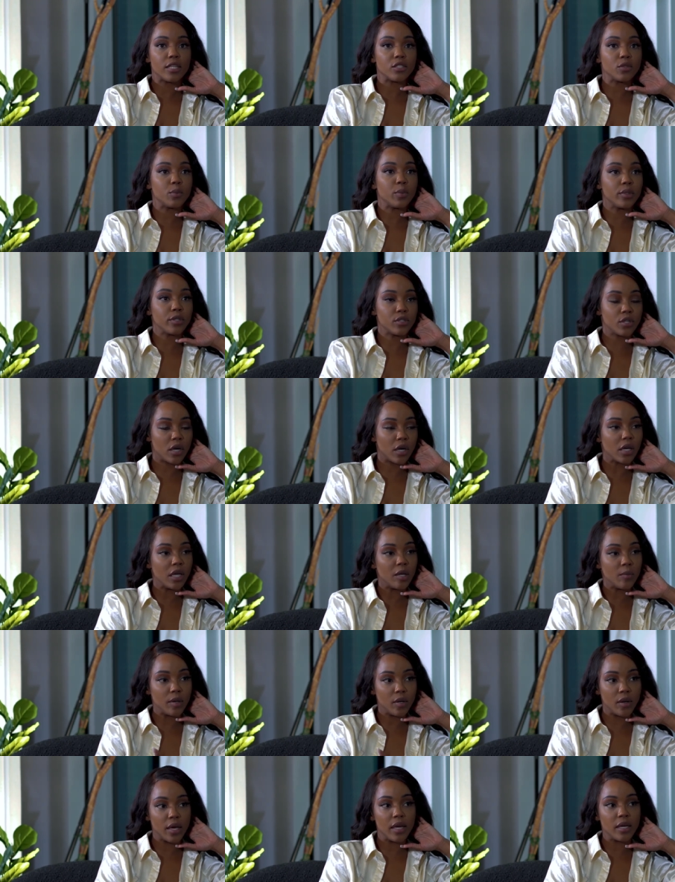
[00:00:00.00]
as we were
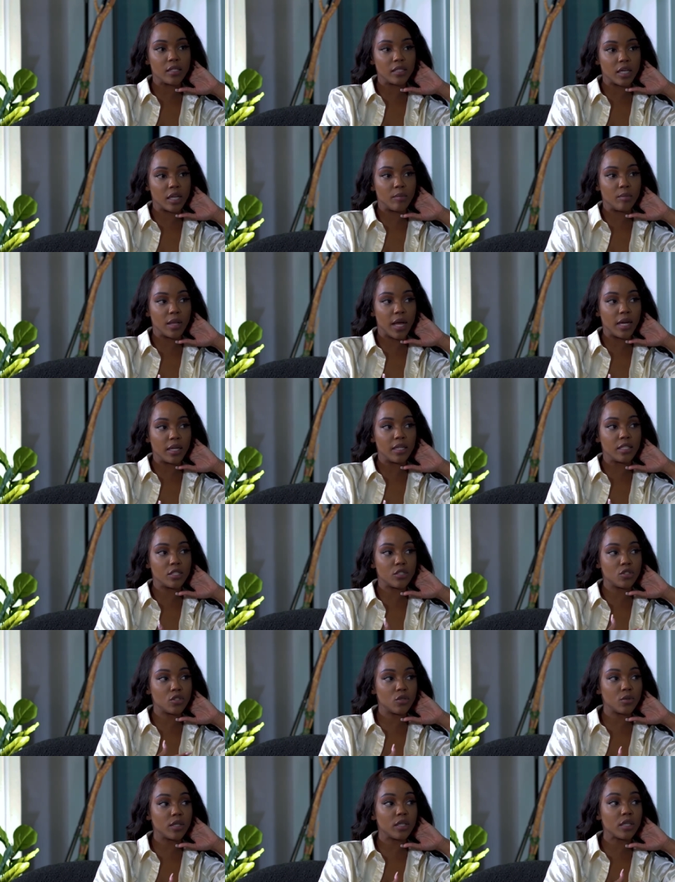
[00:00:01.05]
talking about anti-blackness,
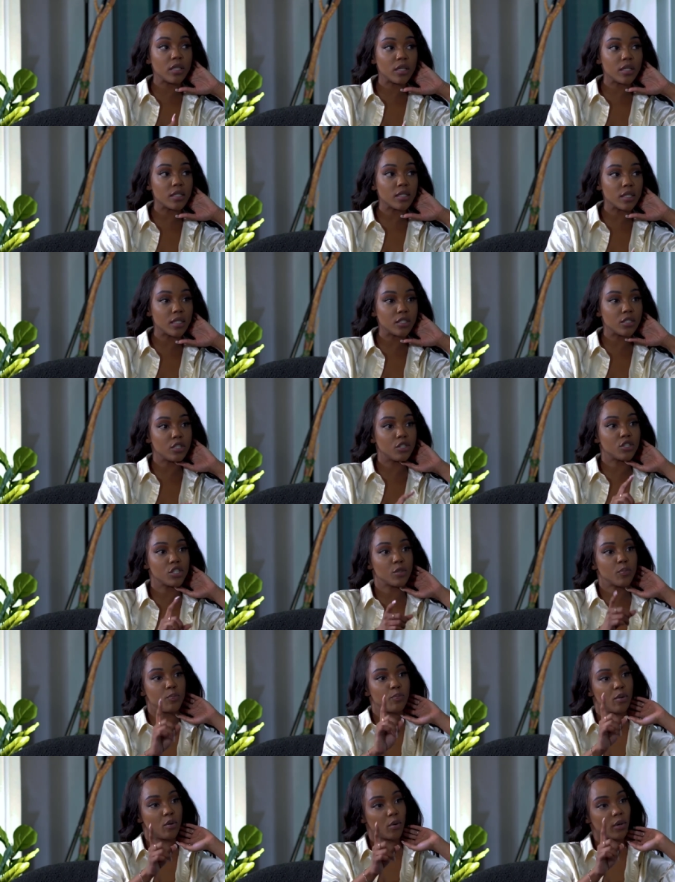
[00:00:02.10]
it's so easy to
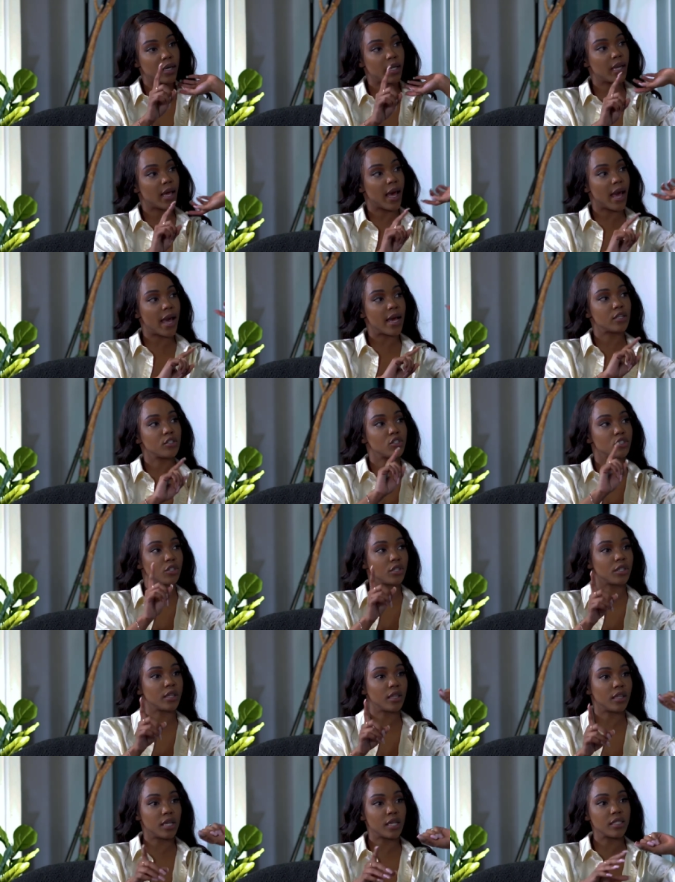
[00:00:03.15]
just point at
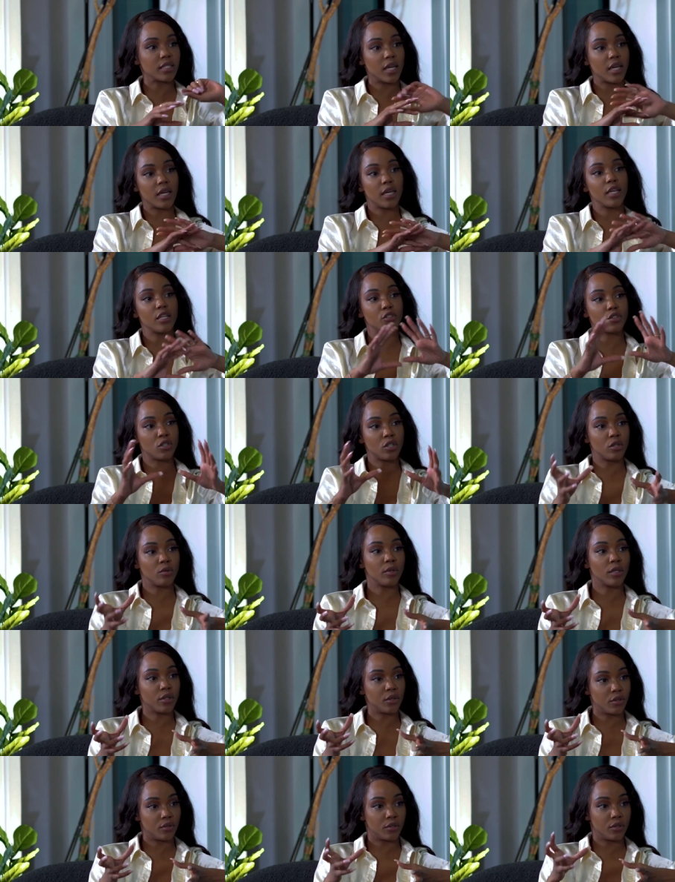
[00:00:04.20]
certain things that he's
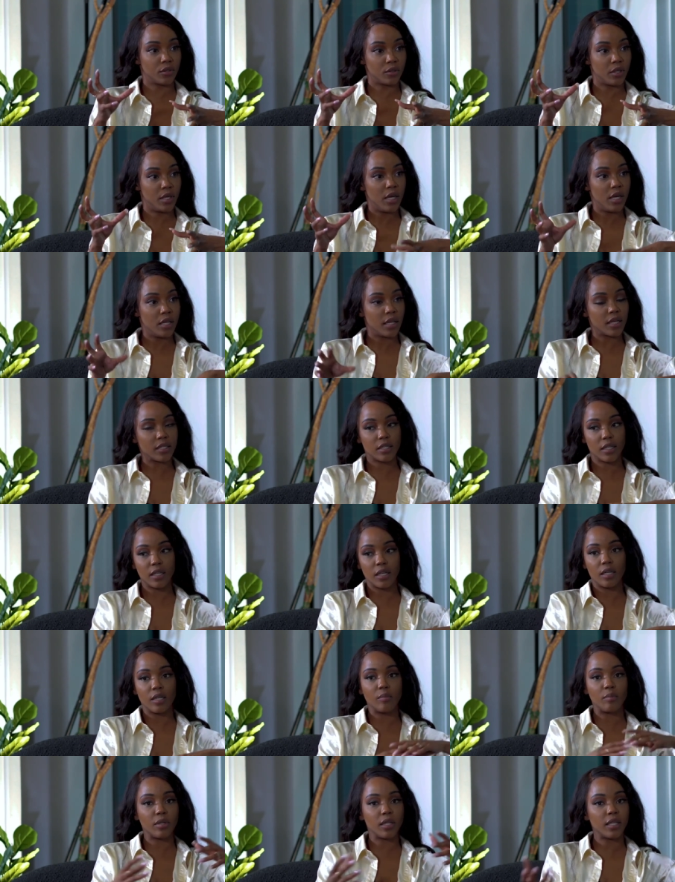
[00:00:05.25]
going through that's going
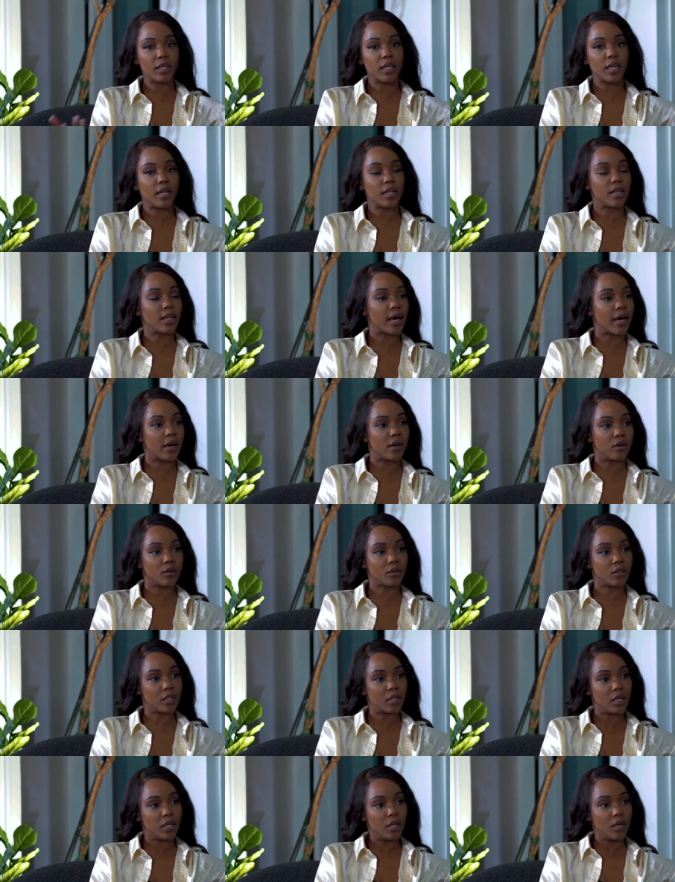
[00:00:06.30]
to completely
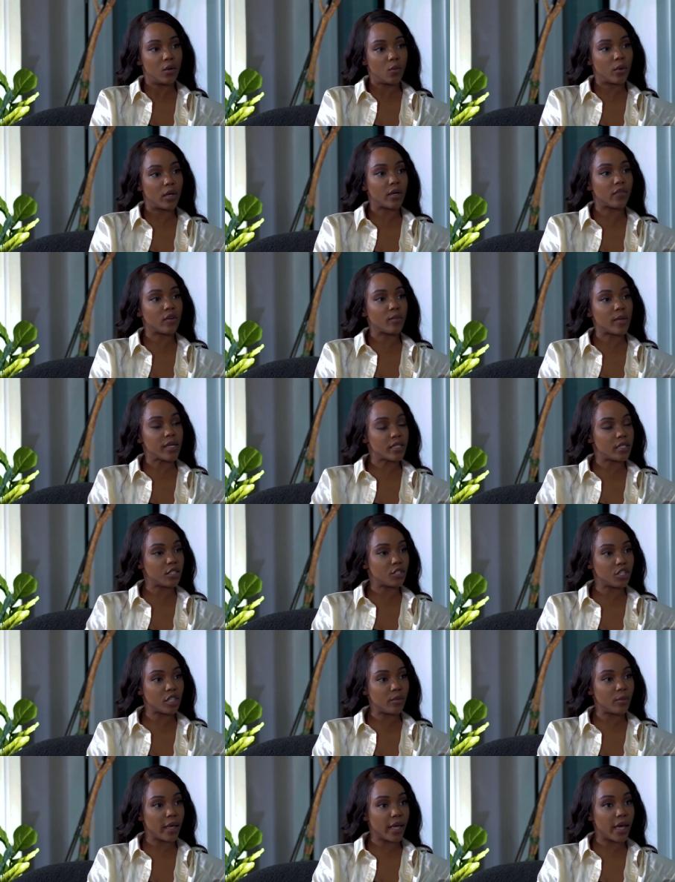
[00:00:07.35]
cloud mm -hmm. whatever
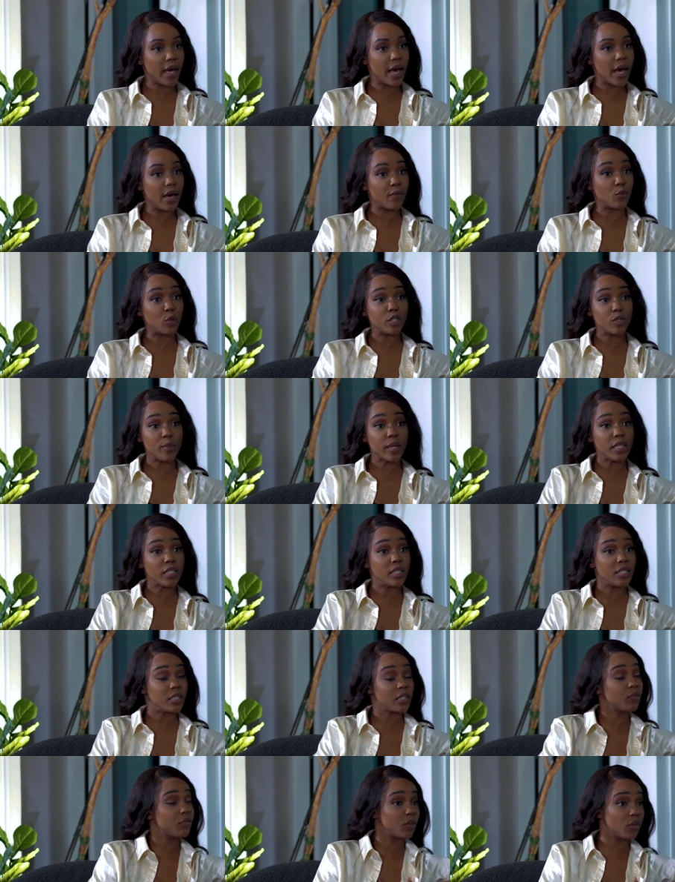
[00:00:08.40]
message he may have, which makes
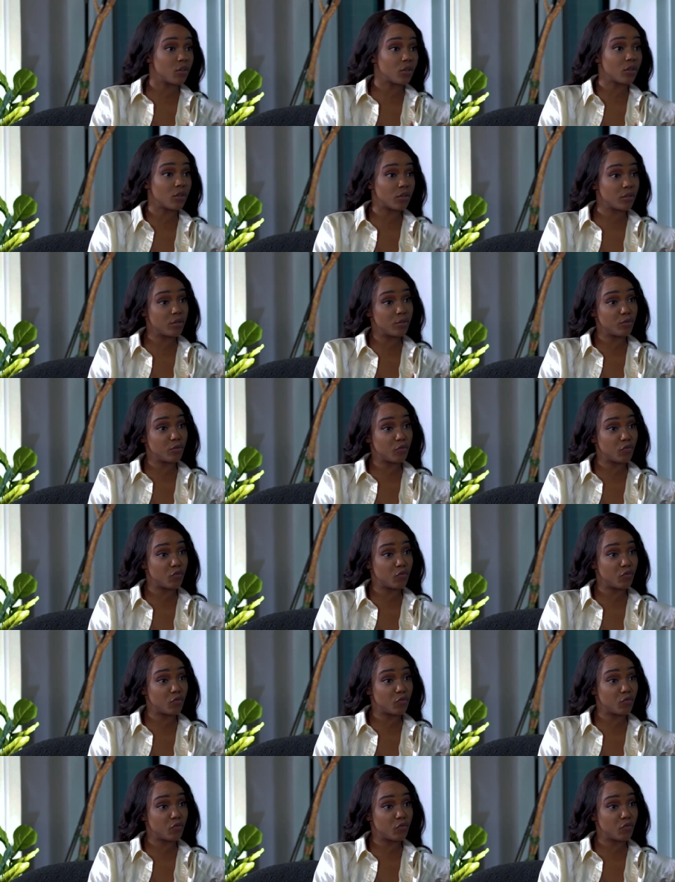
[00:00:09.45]
it difficult